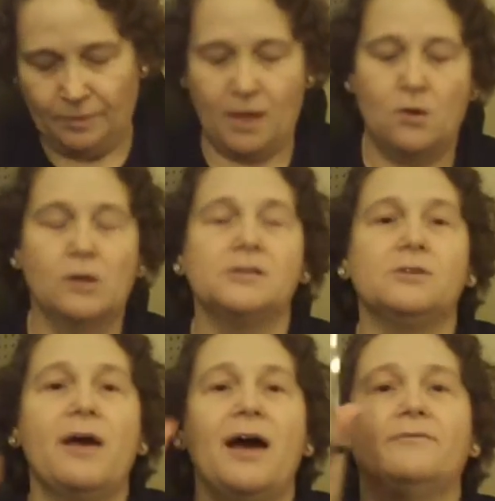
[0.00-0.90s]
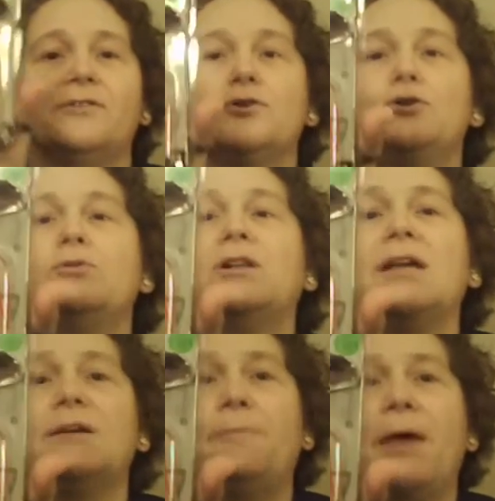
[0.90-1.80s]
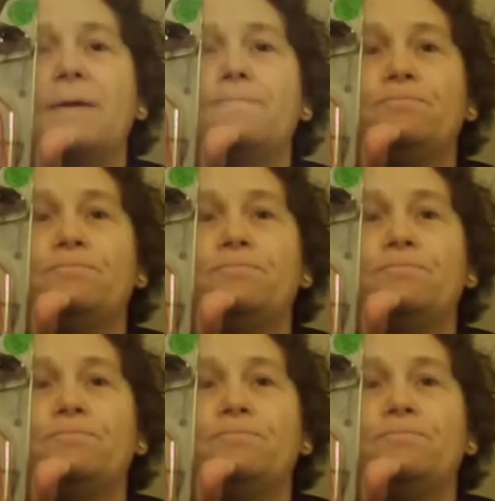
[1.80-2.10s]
They also have their new click bait.